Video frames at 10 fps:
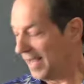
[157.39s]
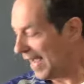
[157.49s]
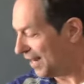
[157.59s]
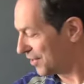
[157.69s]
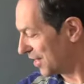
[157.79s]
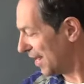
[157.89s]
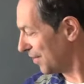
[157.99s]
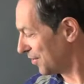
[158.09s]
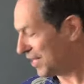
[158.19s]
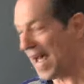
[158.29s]
and it's kind
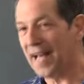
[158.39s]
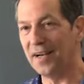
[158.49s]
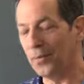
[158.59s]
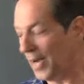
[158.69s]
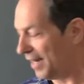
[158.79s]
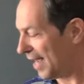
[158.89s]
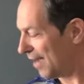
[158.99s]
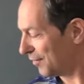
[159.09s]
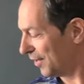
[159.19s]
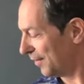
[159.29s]
of sad in a way to
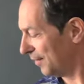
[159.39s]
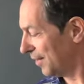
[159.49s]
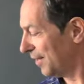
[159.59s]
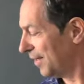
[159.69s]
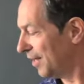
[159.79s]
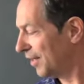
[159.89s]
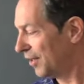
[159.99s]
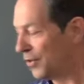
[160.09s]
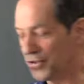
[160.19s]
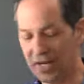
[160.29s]
have to
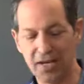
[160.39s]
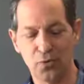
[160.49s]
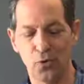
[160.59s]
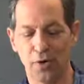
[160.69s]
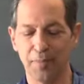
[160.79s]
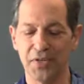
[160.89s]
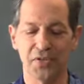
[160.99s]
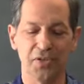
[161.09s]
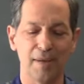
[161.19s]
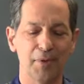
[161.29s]
use an 8/4
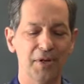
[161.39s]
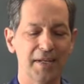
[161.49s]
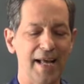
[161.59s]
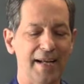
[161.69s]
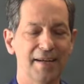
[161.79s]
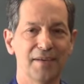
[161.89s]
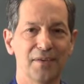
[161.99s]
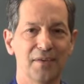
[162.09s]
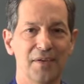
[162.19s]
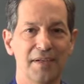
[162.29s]
piece of lumber to get
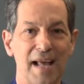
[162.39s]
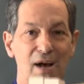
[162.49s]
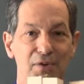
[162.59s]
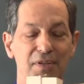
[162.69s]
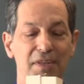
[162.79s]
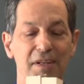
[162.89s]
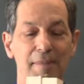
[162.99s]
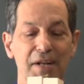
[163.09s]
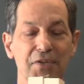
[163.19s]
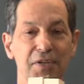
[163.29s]
down to the
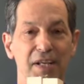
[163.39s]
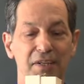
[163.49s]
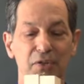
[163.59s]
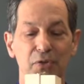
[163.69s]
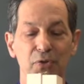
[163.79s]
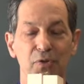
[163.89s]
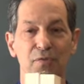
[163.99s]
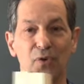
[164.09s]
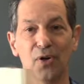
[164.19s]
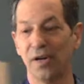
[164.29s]
dimension that you use
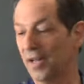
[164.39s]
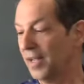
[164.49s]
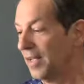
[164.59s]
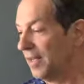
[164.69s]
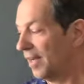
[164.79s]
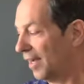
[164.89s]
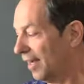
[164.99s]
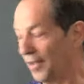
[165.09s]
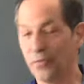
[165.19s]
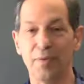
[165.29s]
for
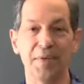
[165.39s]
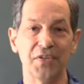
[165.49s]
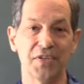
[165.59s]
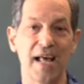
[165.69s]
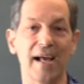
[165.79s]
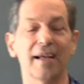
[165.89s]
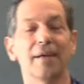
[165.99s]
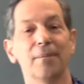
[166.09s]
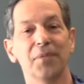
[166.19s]
a three-piece neck.